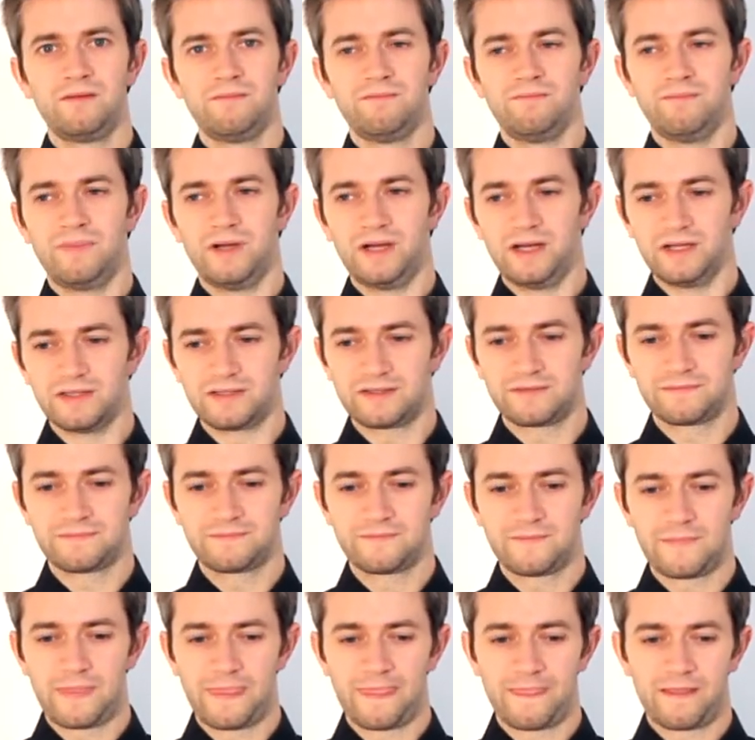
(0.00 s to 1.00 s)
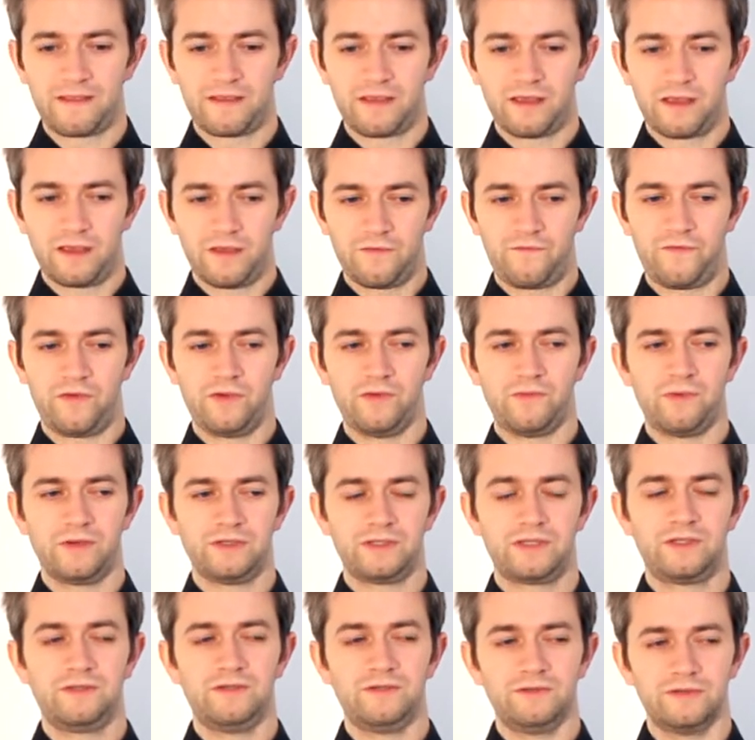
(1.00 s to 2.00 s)
But if you
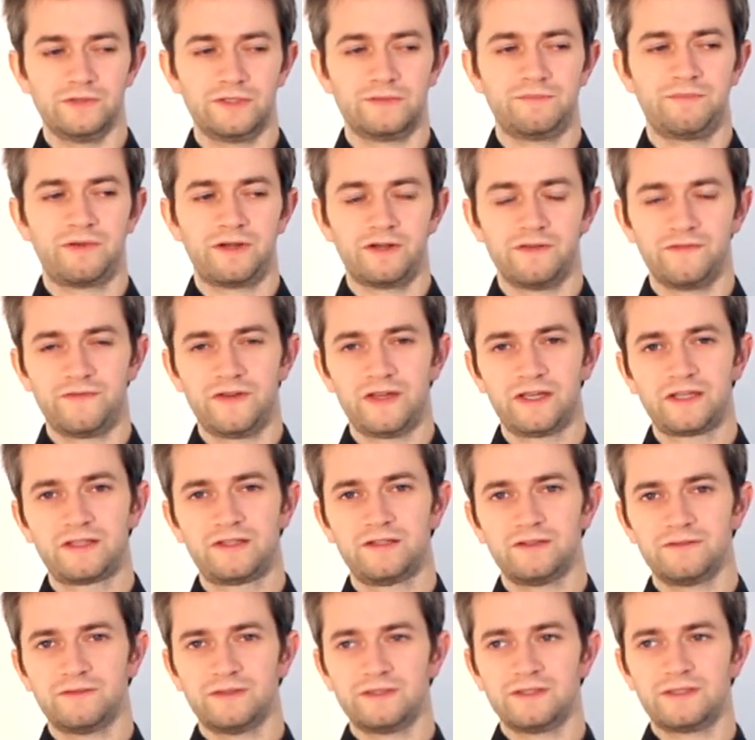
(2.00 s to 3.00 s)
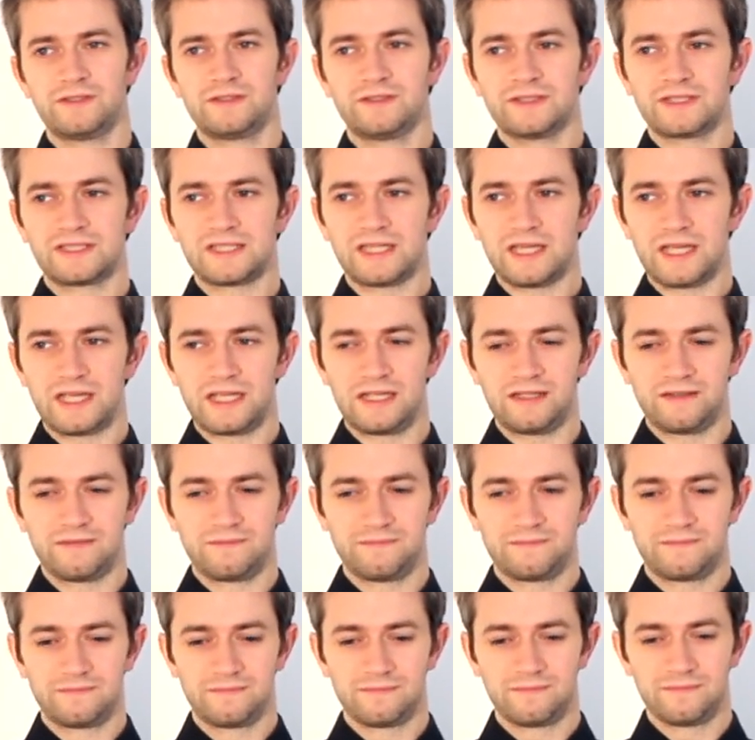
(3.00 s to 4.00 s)
want to use perfect, you want to say
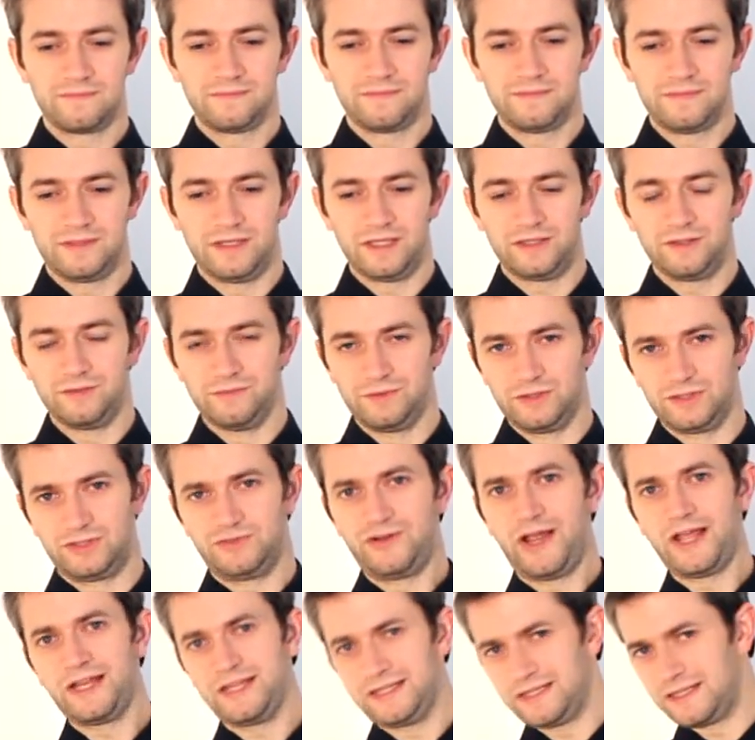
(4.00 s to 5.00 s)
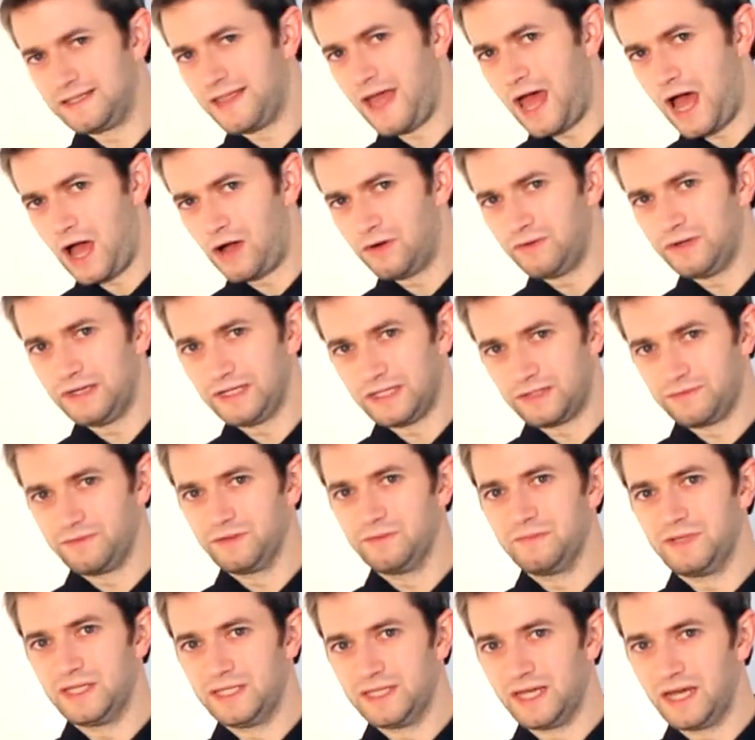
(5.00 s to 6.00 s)
that you will drain it now and it will
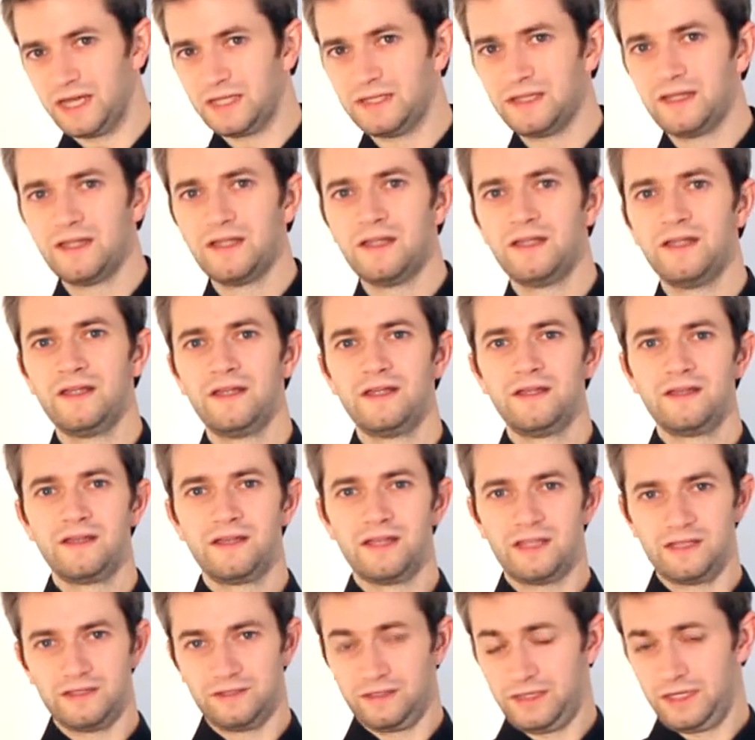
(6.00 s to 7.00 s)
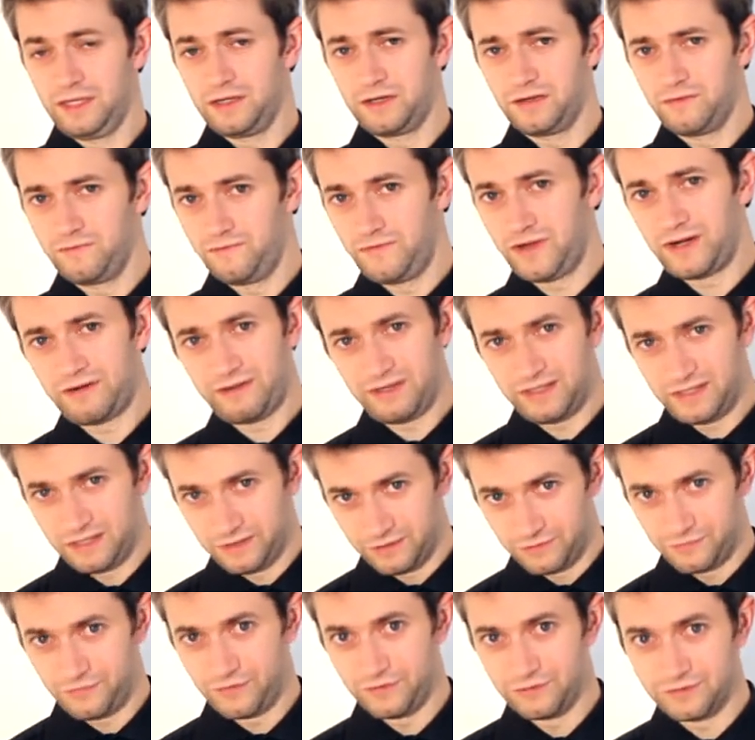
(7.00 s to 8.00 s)
be done in the very
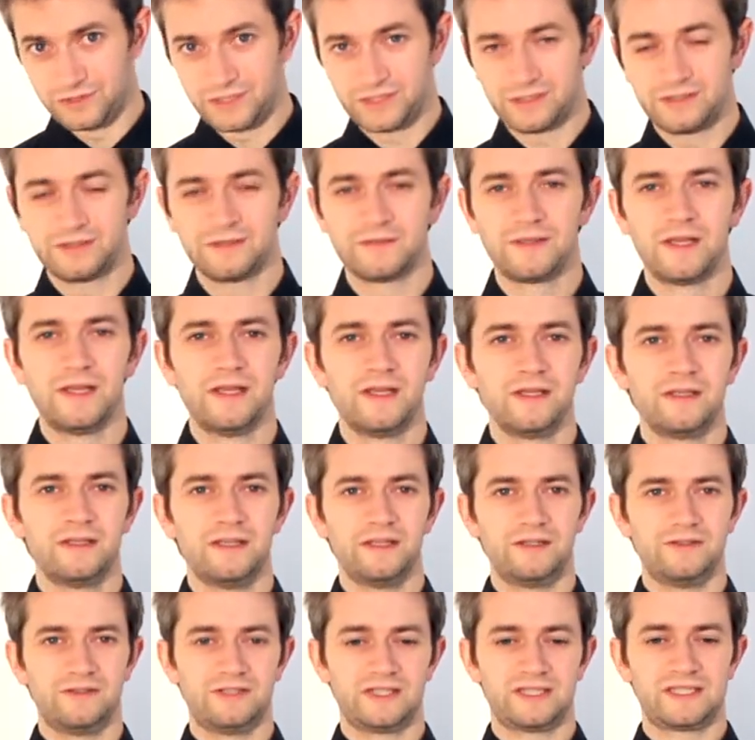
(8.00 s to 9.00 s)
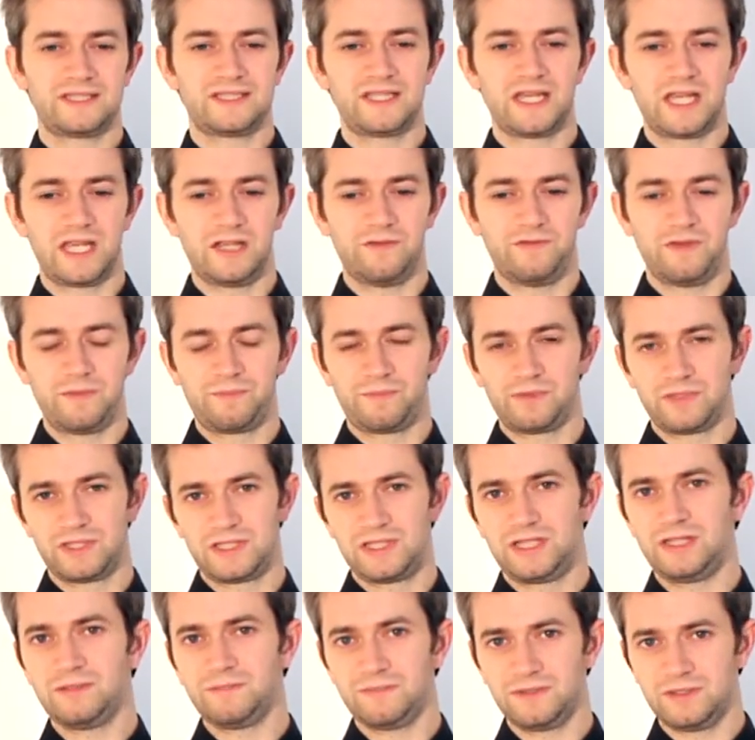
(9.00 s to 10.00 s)
near future, then you just say
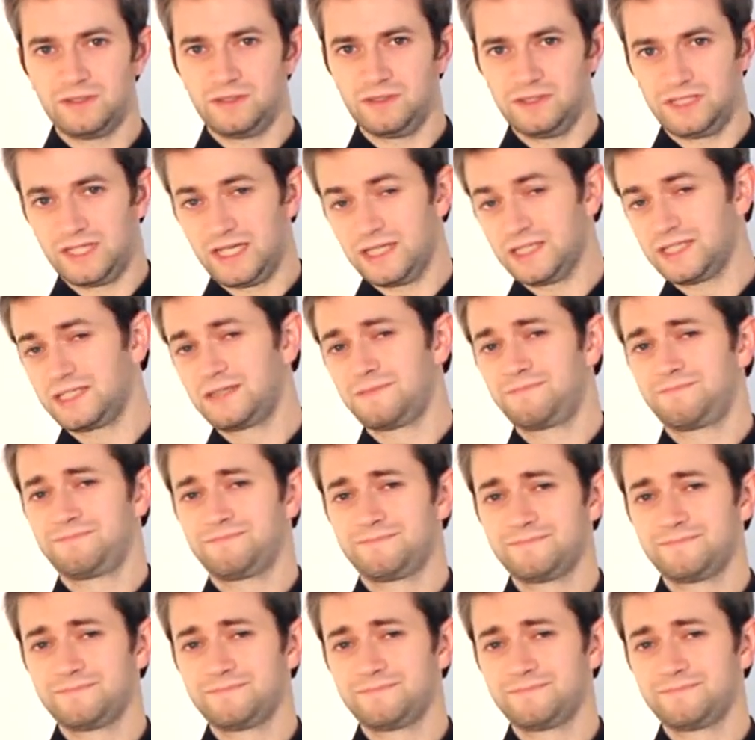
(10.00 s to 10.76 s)
vypustím dřez.